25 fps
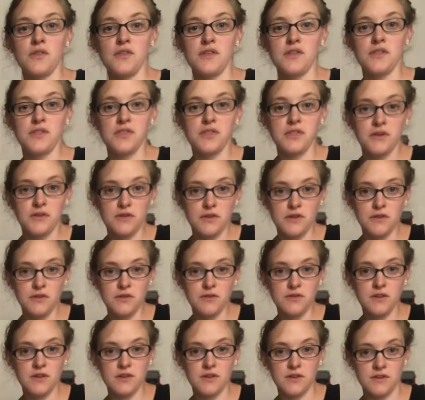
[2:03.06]
the
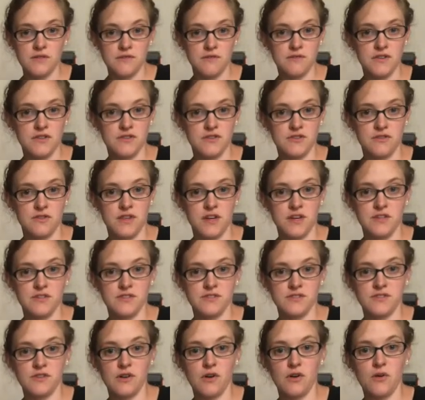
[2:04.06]
third feature that
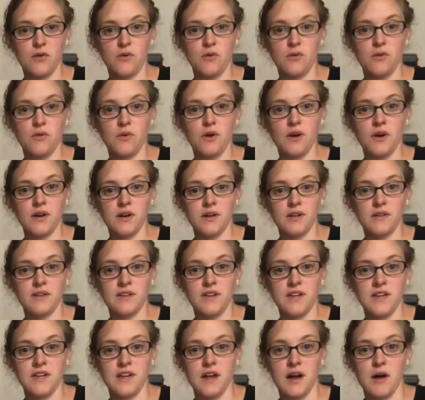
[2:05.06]
is so
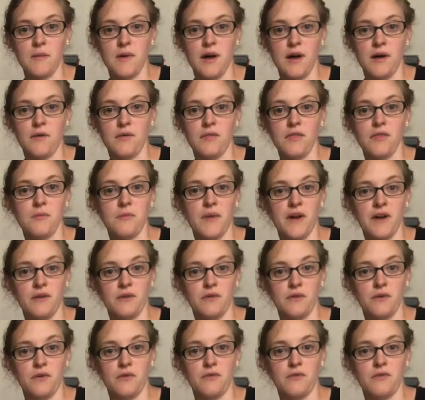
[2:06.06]
neat about the
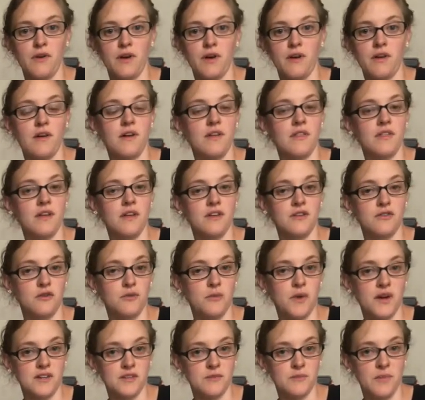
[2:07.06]

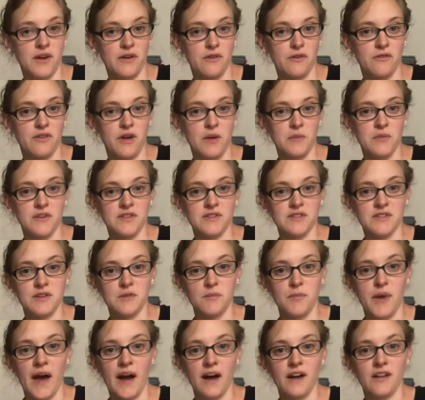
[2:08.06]
Norwex microfiber is
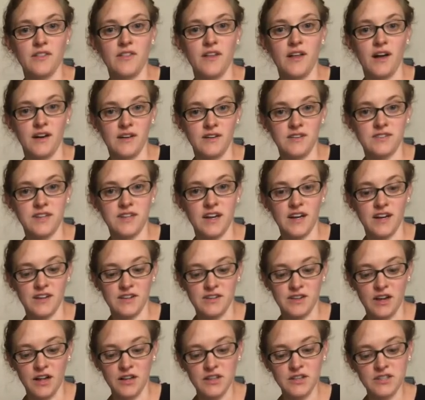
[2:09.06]
the backlock
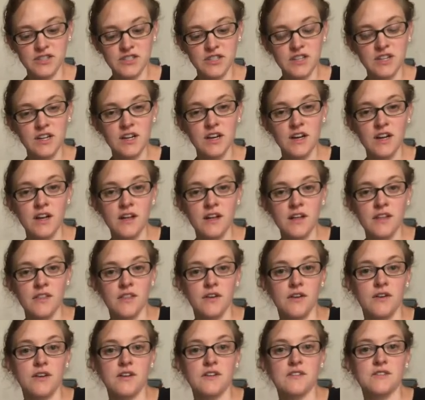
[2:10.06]
technology.
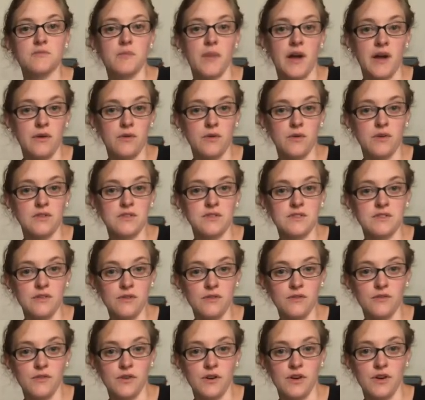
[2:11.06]
There is micro
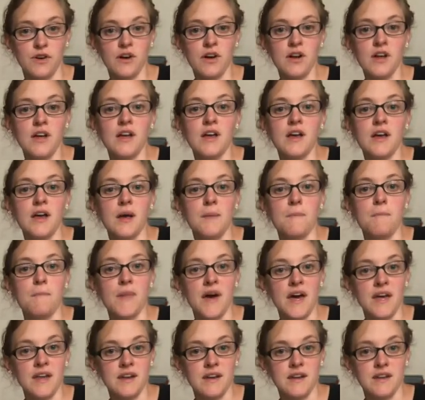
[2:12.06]
silver
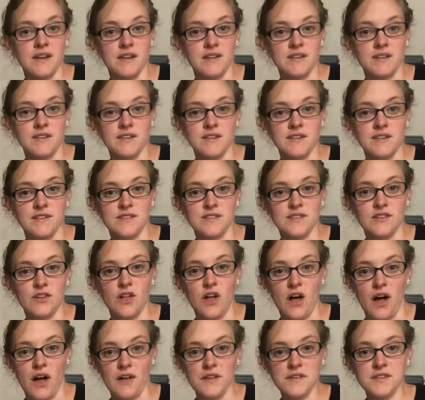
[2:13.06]
embedded into these
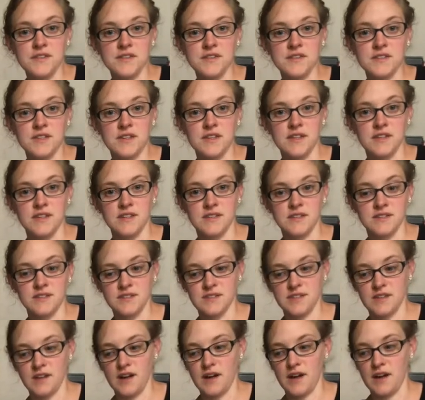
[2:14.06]
cloths. It
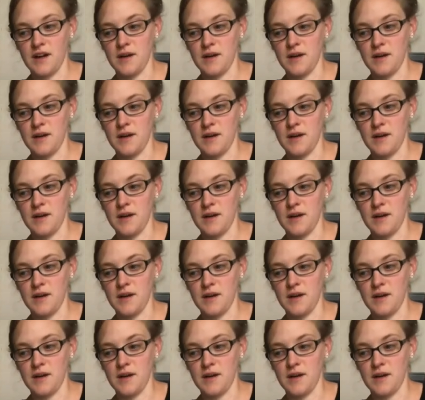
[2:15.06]
is